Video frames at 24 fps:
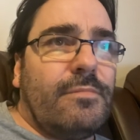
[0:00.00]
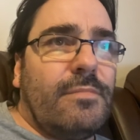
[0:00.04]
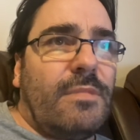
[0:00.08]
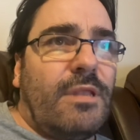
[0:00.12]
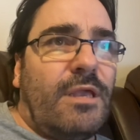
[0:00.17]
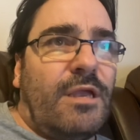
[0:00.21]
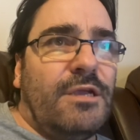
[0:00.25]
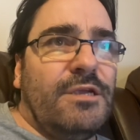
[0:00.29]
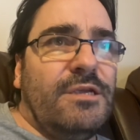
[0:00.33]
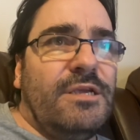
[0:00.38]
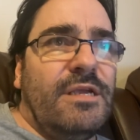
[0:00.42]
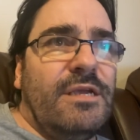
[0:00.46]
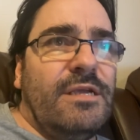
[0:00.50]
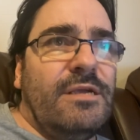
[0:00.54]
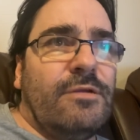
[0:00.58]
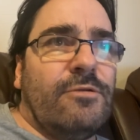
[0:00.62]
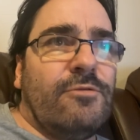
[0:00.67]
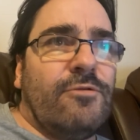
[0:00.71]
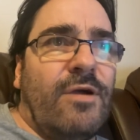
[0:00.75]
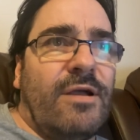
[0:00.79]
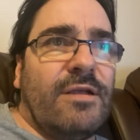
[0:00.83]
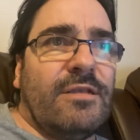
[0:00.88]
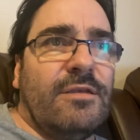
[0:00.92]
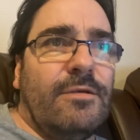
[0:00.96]
she
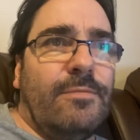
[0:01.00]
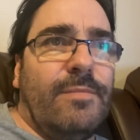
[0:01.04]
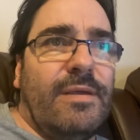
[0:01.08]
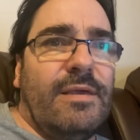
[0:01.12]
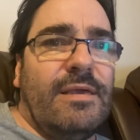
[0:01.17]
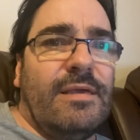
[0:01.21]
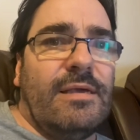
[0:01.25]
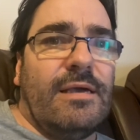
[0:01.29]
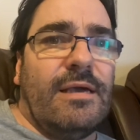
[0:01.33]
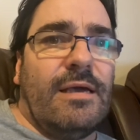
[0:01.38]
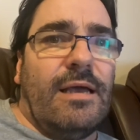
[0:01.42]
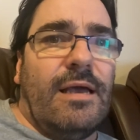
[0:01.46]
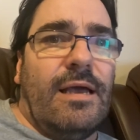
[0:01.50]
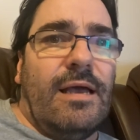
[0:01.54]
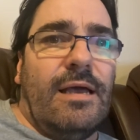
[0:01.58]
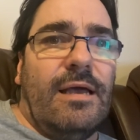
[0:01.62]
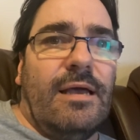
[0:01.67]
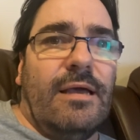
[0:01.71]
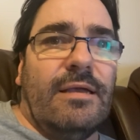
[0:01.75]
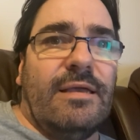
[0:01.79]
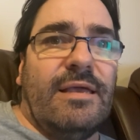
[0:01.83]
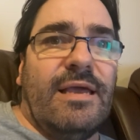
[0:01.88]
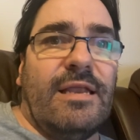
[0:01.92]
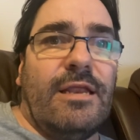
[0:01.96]
tried to be
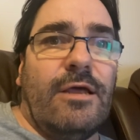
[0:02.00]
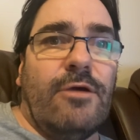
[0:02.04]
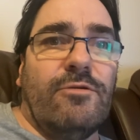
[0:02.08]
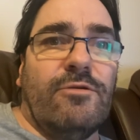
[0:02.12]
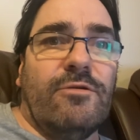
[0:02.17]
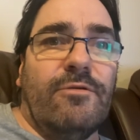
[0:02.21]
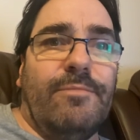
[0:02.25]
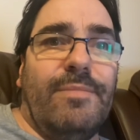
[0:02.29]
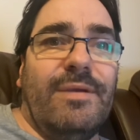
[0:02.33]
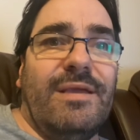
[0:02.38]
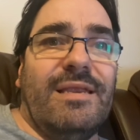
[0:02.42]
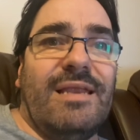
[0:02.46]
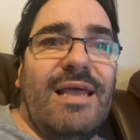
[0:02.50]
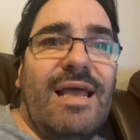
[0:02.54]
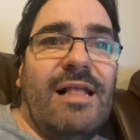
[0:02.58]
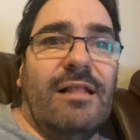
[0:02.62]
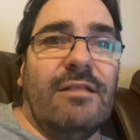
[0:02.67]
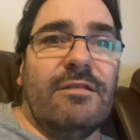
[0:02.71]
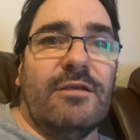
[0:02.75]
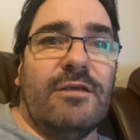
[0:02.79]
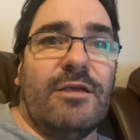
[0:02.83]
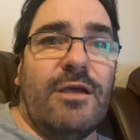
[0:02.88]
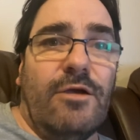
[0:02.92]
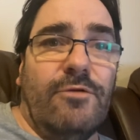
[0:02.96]
get out of being held
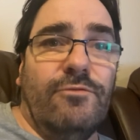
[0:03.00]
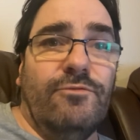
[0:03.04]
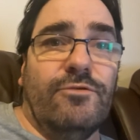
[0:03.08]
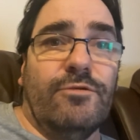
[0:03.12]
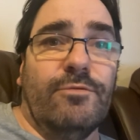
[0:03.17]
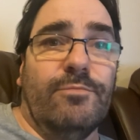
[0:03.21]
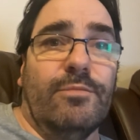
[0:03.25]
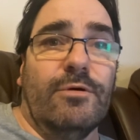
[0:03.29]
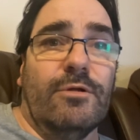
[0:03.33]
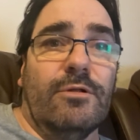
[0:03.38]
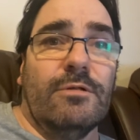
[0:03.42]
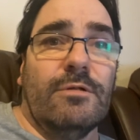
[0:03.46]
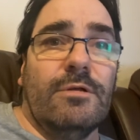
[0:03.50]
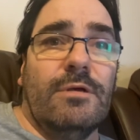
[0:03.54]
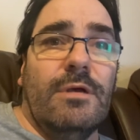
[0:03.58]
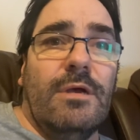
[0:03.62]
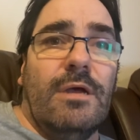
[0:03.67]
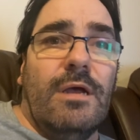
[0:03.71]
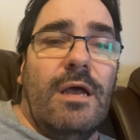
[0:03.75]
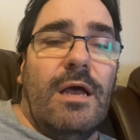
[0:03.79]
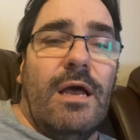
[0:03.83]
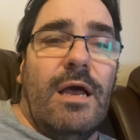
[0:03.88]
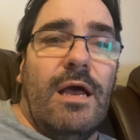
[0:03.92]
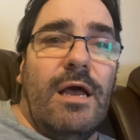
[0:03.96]
accountable.
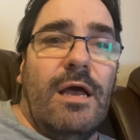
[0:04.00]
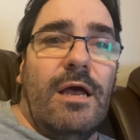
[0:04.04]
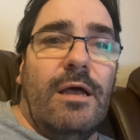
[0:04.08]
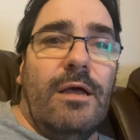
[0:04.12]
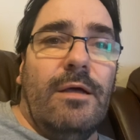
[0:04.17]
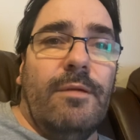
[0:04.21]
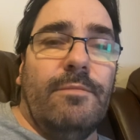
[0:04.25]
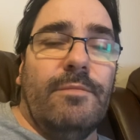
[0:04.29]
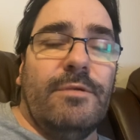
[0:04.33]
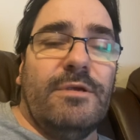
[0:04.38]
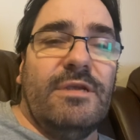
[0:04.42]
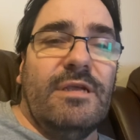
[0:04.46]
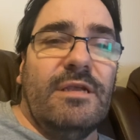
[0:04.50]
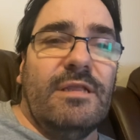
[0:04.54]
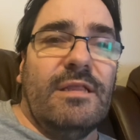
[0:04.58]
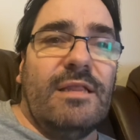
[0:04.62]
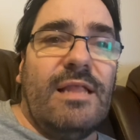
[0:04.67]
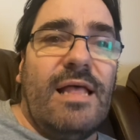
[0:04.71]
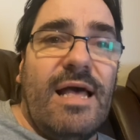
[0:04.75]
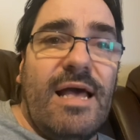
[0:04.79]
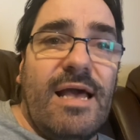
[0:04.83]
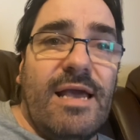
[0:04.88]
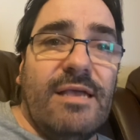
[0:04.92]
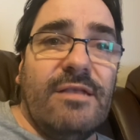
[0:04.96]
She
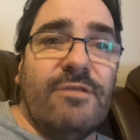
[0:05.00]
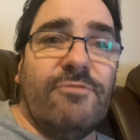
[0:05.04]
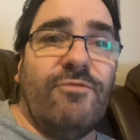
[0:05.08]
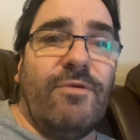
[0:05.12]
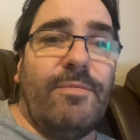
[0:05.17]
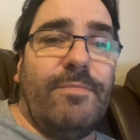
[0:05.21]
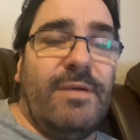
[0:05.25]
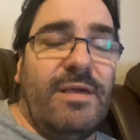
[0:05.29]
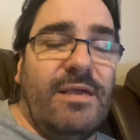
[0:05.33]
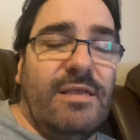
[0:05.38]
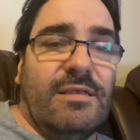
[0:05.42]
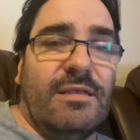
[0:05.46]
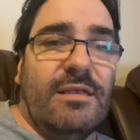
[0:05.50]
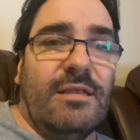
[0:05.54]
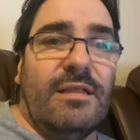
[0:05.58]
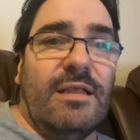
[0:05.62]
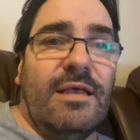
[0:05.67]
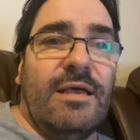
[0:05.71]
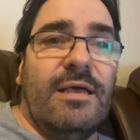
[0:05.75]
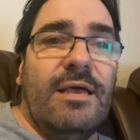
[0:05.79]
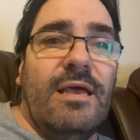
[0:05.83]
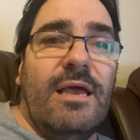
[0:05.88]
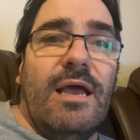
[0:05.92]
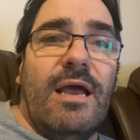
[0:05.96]
lied
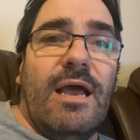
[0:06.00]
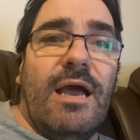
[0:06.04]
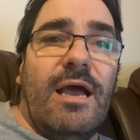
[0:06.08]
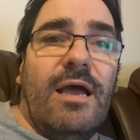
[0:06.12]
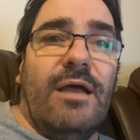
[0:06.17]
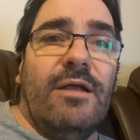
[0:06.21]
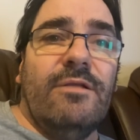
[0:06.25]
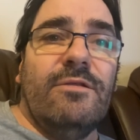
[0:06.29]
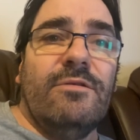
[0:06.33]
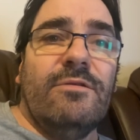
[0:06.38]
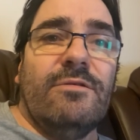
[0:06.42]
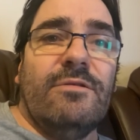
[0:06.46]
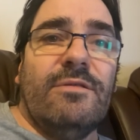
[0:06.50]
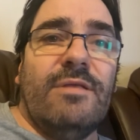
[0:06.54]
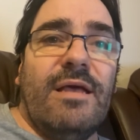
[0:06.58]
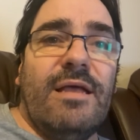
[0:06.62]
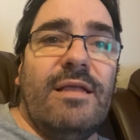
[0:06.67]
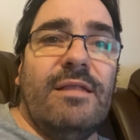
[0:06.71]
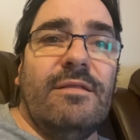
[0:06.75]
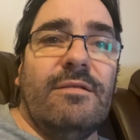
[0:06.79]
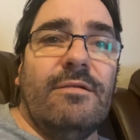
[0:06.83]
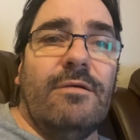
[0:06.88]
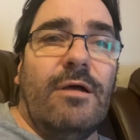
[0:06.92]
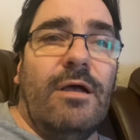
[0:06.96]
repeatedly, and
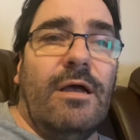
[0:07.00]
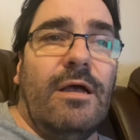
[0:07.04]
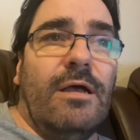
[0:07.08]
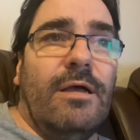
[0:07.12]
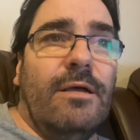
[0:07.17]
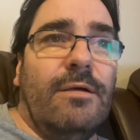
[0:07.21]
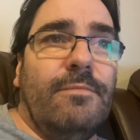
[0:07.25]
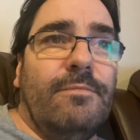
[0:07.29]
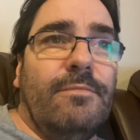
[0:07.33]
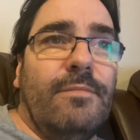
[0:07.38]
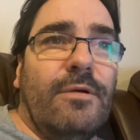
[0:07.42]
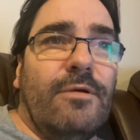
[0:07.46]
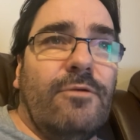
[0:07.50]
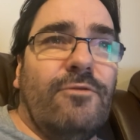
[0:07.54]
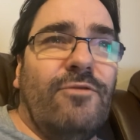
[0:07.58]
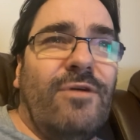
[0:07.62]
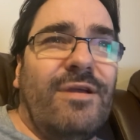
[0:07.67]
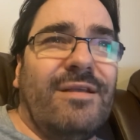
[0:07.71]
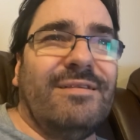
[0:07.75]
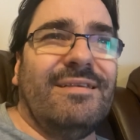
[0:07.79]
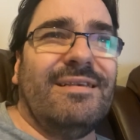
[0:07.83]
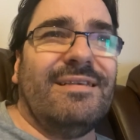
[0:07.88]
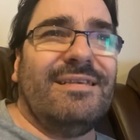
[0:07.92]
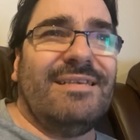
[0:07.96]
then
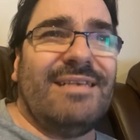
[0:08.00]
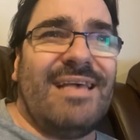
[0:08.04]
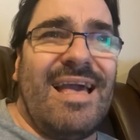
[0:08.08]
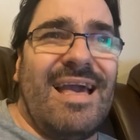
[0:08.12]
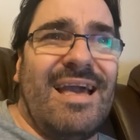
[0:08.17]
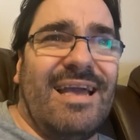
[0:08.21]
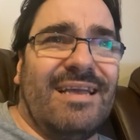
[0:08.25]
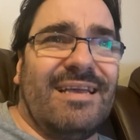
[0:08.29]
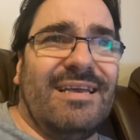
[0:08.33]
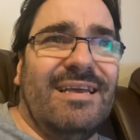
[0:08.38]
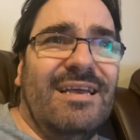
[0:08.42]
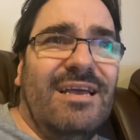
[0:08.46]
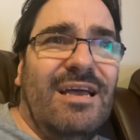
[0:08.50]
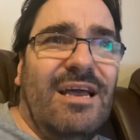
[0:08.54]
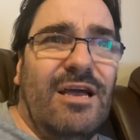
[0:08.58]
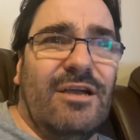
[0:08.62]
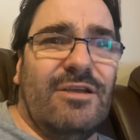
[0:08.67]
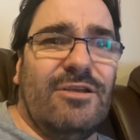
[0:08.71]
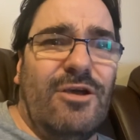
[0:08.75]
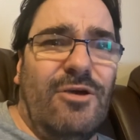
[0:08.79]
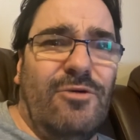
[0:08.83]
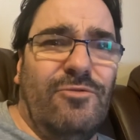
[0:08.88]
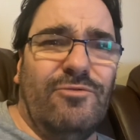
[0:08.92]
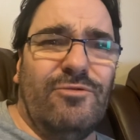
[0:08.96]
tried to sack a
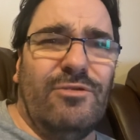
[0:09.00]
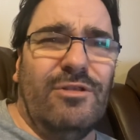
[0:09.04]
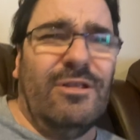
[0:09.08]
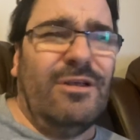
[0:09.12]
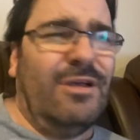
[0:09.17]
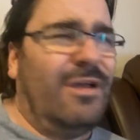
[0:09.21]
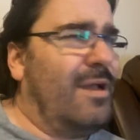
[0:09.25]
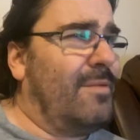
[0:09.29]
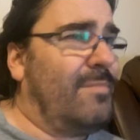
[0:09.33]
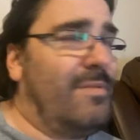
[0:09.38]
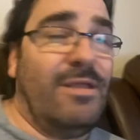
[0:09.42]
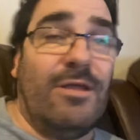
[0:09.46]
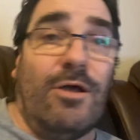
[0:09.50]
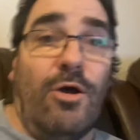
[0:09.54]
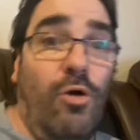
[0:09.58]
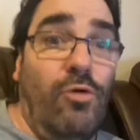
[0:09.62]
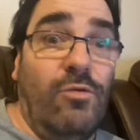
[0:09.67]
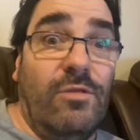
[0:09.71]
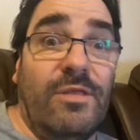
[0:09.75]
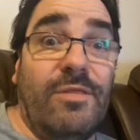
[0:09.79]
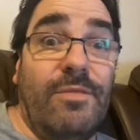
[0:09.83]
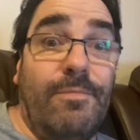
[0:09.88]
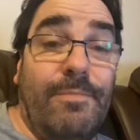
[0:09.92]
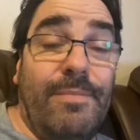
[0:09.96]
councillor. I mean,
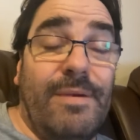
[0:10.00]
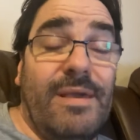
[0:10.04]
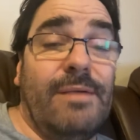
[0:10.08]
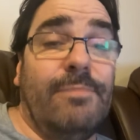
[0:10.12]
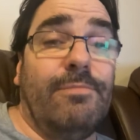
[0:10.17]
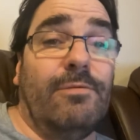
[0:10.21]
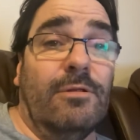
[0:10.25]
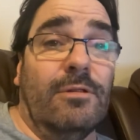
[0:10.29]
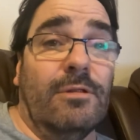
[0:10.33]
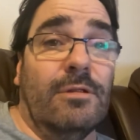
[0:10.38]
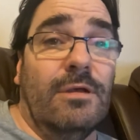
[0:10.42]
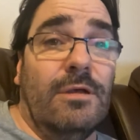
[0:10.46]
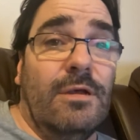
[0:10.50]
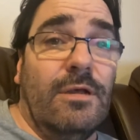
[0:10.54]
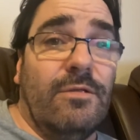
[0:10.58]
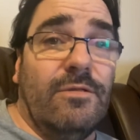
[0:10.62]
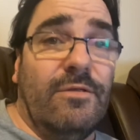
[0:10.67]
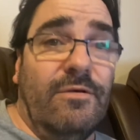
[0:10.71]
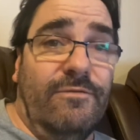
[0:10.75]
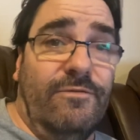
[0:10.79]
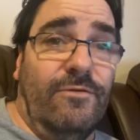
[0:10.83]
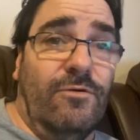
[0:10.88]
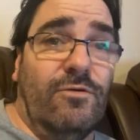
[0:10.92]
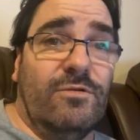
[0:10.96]
only the people
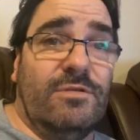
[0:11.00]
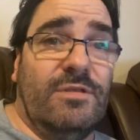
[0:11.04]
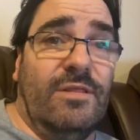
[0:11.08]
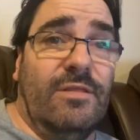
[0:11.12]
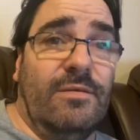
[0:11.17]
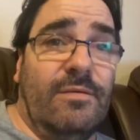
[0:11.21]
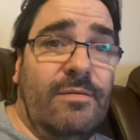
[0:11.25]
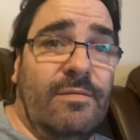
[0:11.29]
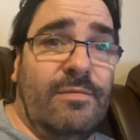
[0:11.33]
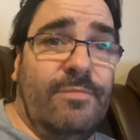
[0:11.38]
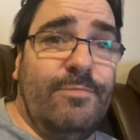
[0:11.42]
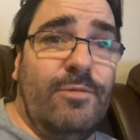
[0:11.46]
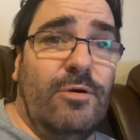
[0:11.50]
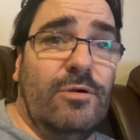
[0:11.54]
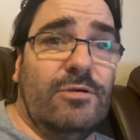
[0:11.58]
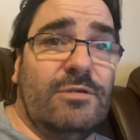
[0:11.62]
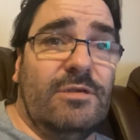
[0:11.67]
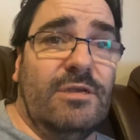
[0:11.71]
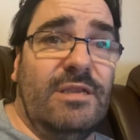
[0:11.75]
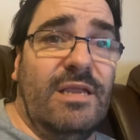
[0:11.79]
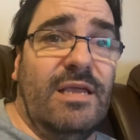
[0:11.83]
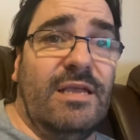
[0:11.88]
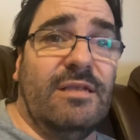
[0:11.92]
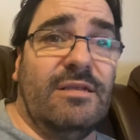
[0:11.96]
that voted that
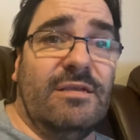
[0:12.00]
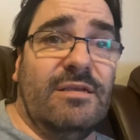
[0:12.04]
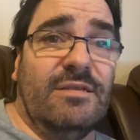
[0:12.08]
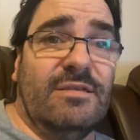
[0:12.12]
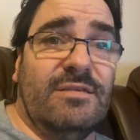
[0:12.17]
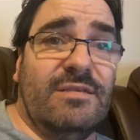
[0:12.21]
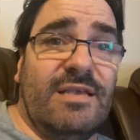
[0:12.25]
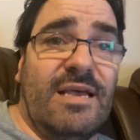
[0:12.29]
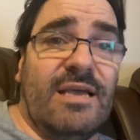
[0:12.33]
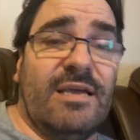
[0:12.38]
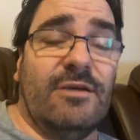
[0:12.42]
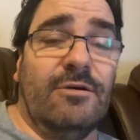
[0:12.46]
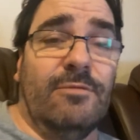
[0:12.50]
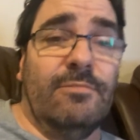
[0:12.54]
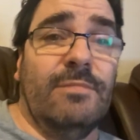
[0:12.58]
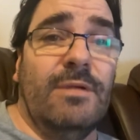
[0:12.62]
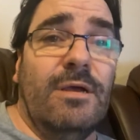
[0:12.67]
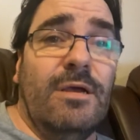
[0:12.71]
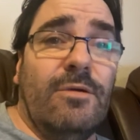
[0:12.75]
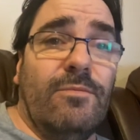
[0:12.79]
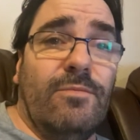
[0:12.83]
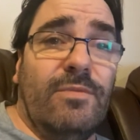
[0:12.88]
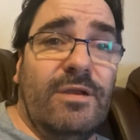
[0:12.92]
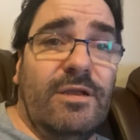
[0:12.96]
person in can sack them
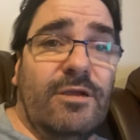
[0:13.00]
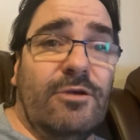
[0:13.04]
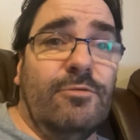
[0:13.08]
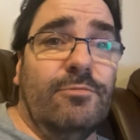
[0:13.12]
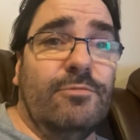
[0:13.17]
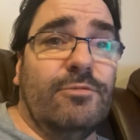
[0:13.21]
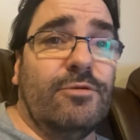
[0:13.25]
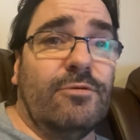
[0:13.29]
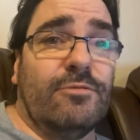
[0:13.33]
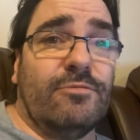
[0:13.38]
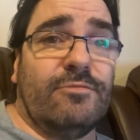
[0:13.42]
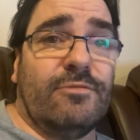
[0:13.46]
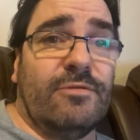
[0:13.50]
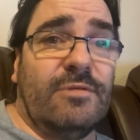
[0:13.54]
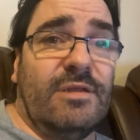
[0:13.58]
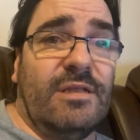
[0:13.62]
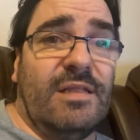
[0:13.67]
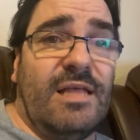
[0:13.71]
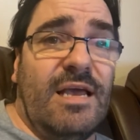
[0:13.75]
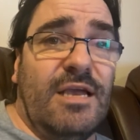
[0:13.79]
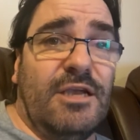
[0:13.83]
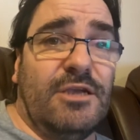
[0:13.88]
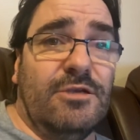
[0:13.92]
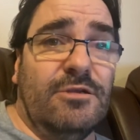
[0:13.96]
when it comes up to the
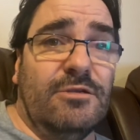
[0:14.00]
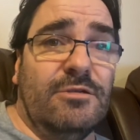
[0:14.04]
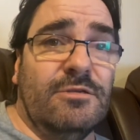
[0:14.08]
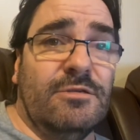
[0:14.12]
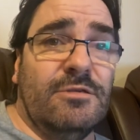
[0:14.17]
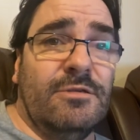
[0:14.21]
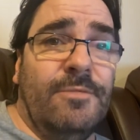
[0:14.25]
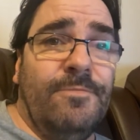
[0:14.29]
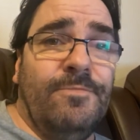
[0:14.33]
elections.